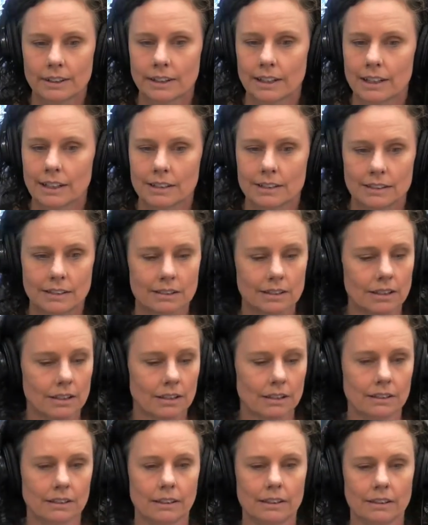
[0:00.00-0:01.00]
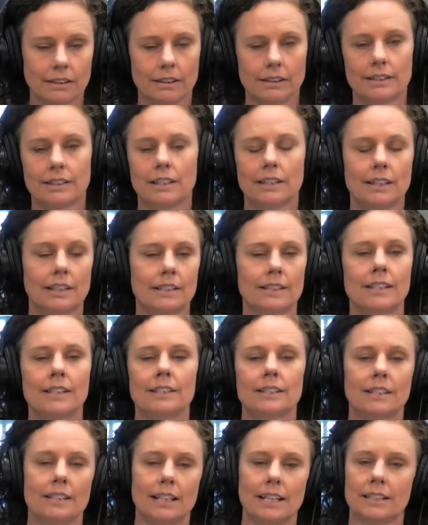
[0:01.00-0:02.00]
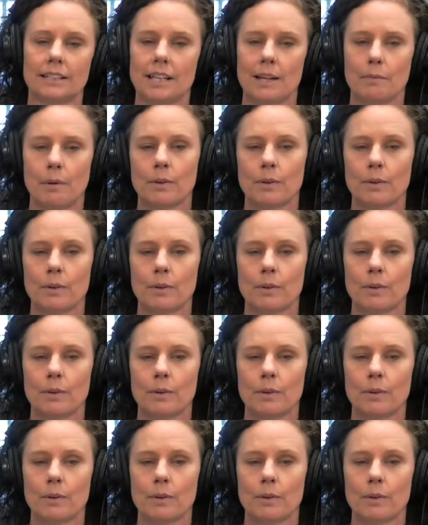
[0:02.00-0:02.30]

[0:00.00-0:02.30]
things because the Heart Gallery didn't exist at that time.